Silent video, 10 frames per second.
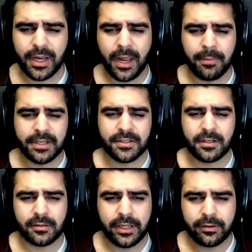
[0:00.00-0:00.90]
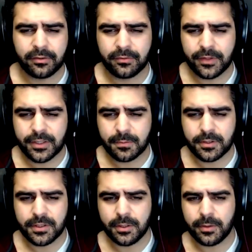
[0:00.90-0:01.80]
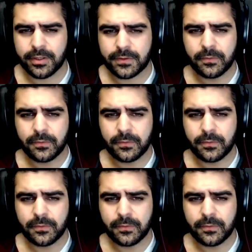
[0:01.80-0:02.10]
camming's not allowed on Facebook TOS.